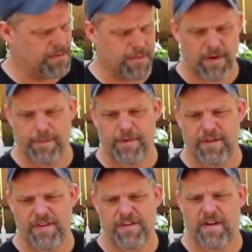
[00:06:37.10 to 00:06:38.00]
we're gonna pull
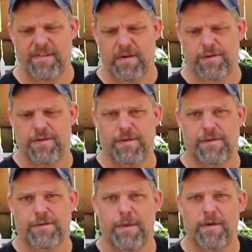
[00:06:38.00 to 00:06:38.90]
these off here as soon as
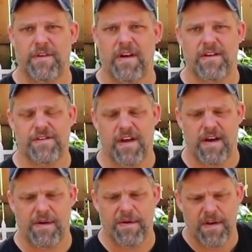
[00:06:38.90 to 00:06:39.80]
the smoke dies
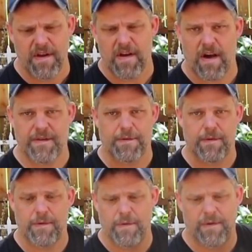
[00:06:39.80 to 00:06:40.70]
down. I
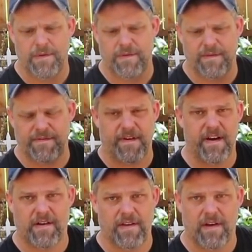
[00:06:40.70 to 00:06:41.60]
threw the
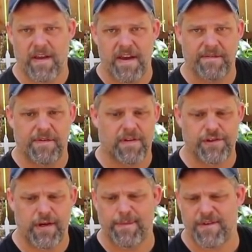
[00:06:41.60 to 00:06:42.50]
final little handful of
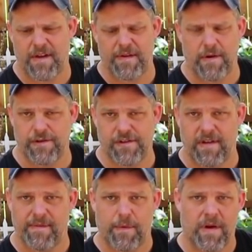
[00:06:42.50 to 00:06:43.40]
chips on there just to
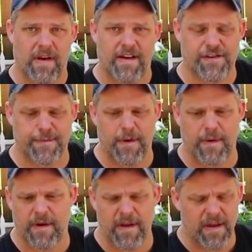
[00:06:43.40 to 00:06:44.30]
give it one last
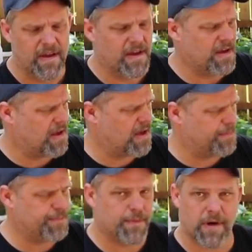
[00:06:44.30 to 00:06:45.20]
smoke. Uh,
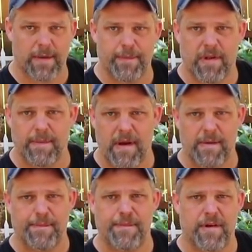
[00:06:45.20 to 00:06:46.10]
we're gonna pull them
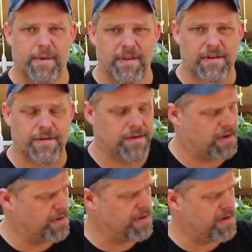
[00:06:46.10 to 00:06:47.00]
out, put them on the
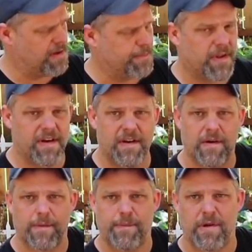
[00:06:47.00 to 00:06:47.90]
on the uh, plate
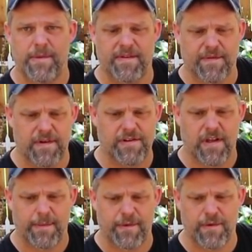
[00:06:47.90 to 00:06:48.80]
here, put them in the fridge,
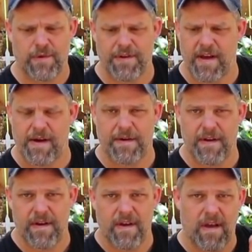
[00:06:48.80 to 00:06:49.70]
let them cool down,
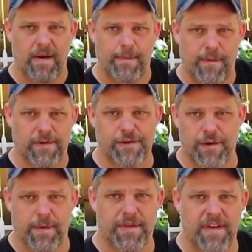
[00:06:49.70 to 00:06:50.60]
and we'll show
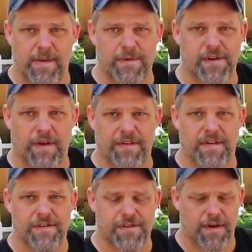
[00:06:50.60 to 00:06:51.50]
you what the end result
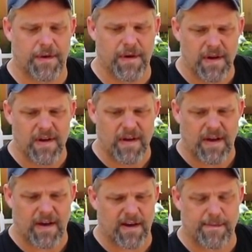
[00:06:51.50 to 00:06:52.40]
is. So.
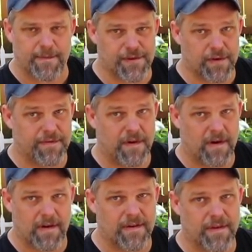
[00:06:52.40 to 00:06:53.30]
Um, so
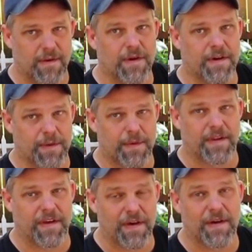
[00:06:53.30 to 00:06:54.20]
far, they're looking
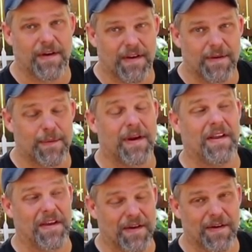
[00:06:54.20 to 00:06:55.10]
really good,
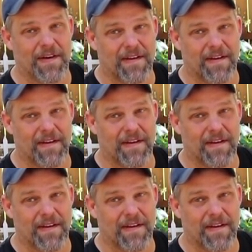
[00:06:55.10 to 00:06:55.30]
really good.